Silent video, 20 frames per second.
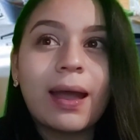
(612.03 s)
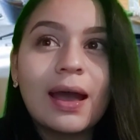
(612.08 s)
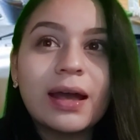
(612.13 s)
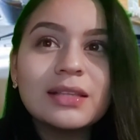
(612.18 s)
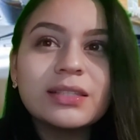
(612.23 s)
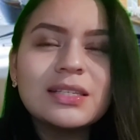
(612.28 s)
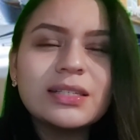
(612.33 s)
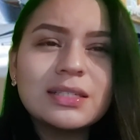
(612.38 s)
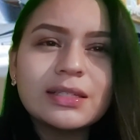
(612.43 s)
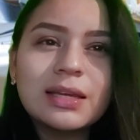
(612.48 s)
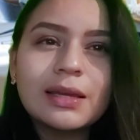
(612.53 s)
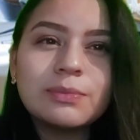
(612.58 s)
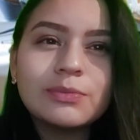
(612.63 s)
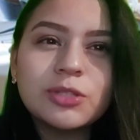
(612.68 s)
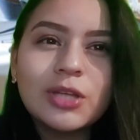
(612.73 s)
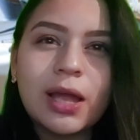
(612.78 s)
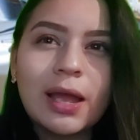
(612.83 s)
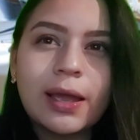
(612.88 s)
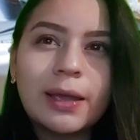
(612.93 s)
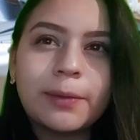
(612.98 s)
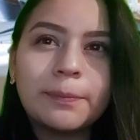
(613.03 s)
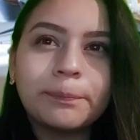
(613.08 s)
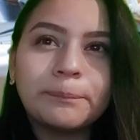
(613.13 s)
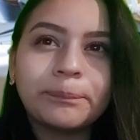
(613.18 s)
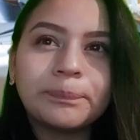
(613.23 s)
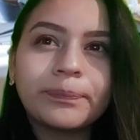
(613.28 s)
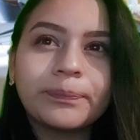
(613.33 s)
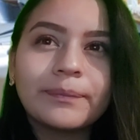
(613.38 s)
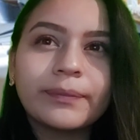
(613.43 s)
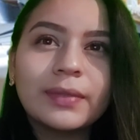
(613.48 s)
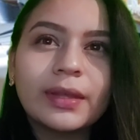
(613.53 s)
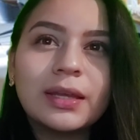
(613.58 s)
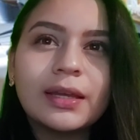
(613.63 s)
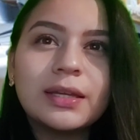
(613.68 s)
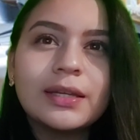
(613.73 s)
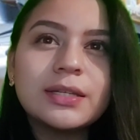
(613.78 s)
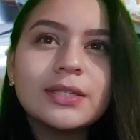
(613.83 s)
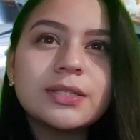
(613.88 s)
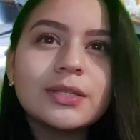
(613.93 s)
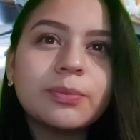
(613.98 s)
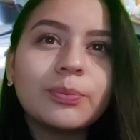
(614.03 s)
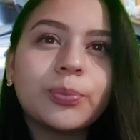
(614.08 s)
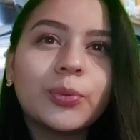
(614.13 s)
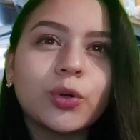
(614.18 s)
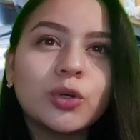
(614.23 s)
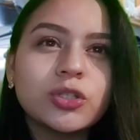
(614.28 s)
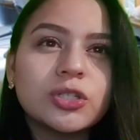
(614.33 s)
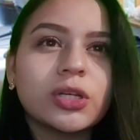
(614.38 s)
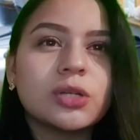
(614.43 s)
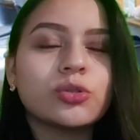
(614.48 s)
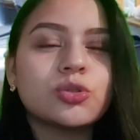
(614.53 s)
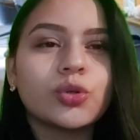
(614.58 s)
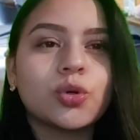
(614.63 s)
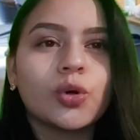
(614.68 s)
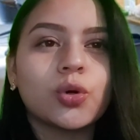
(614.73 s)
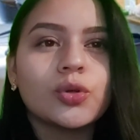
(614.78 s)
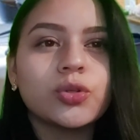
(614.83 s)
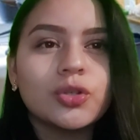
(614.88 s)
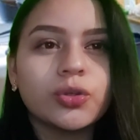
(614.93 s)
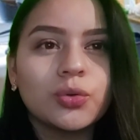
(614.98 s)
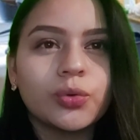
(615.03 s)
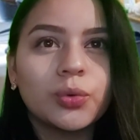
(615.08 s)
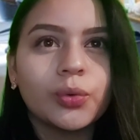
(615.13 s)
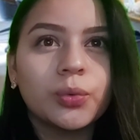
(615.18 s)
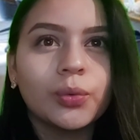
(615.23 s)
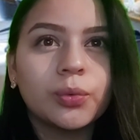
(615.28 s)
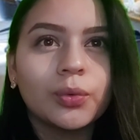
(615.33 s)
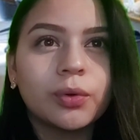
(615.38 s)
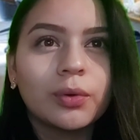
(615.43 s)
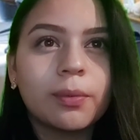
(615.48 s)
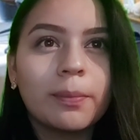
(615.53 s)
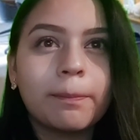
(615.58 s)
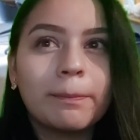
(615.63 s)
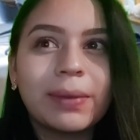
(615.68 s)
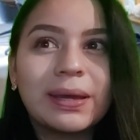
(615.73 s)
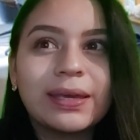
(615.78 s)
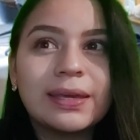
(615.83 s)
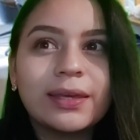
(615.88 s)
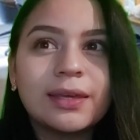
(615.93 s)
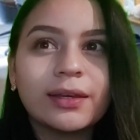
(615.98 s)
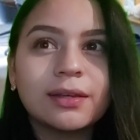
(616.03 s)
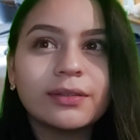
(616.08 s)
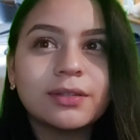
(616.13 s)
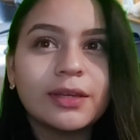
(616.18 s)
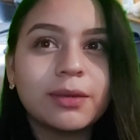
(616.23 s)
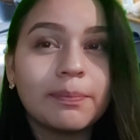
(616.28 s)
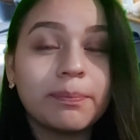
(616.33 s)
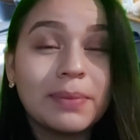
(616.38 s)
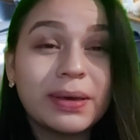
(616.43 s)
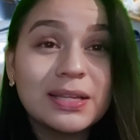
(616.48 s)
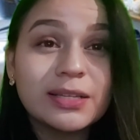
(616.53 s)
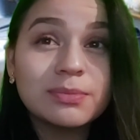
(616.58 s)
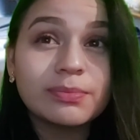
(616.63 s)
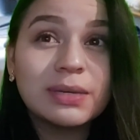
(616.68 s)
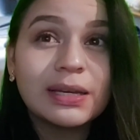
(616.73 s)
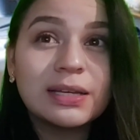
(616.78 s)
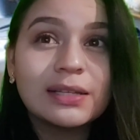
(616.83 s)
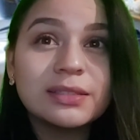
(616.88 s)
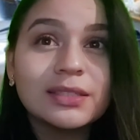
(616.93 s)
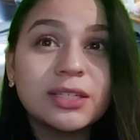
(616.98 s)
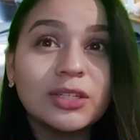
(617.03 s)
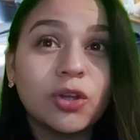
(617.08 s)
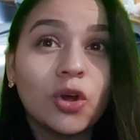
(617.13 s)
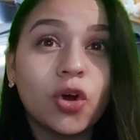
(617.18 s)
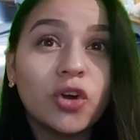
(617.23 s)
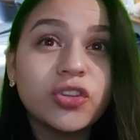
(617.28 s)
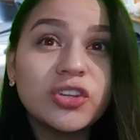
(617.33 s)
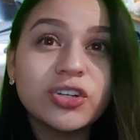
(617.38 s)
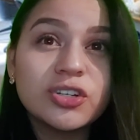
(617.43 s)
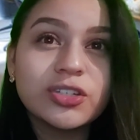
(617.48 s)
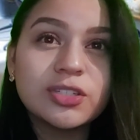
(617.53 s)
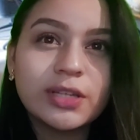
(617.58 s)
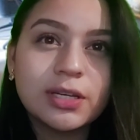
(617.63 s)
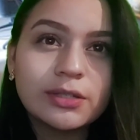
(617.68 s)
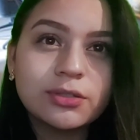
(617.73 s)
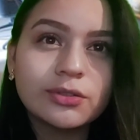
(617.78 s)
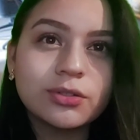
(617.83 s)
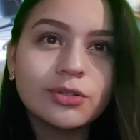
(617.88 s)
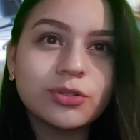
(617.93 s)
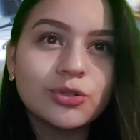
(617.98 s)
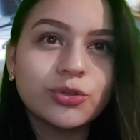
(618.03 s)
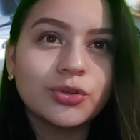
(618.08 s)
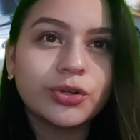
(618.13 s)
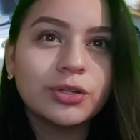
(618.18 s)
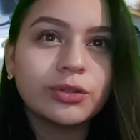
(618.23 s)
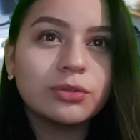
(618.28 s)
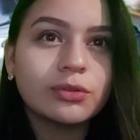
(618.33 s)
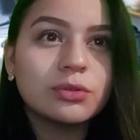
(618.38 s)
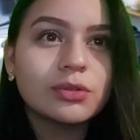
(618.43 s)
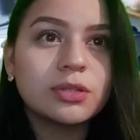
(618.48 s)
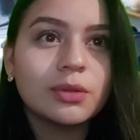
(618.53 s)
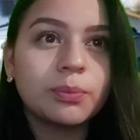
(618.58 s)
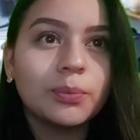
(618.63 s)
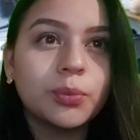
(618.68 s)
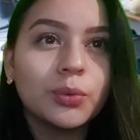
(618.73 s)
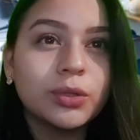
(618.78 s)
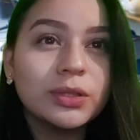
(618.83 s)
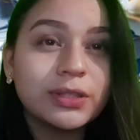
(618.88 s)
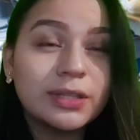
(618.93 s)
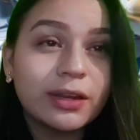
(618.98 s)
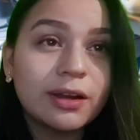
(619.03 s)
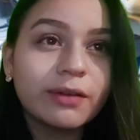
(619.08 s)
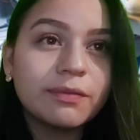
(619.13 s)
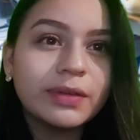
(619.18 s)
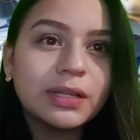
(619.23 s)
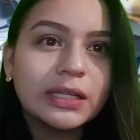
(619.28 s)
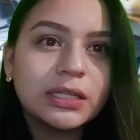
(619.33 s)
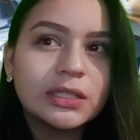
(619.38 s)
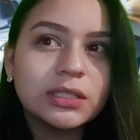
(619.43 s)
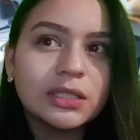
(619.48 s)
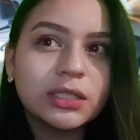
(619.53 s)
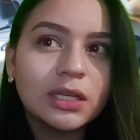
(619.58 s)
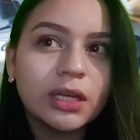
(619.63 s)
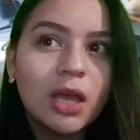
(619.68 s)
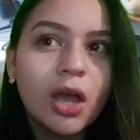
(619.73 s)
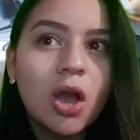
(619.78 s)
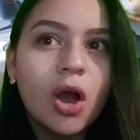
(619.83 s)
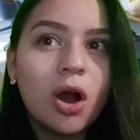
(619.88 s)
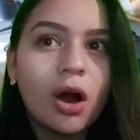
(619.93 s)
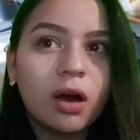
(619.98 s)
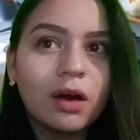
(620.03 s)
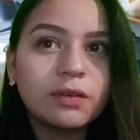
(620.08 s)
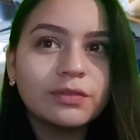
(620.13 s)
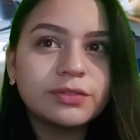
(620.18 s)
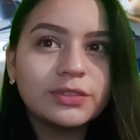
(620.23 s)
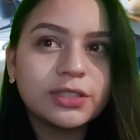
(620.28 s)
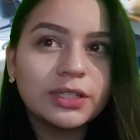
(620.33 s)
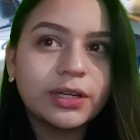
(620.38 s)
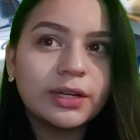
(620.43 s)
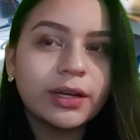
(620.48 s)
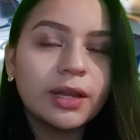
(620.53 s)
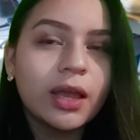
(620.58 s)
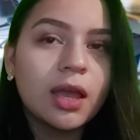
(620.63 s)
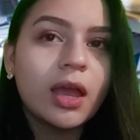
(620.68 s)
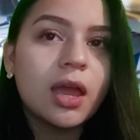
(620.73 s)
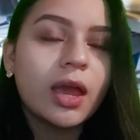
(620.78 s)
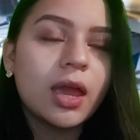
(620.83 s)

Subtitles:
At the same time, it is important to continue making investment in other sectors to reduce the vulnerability of their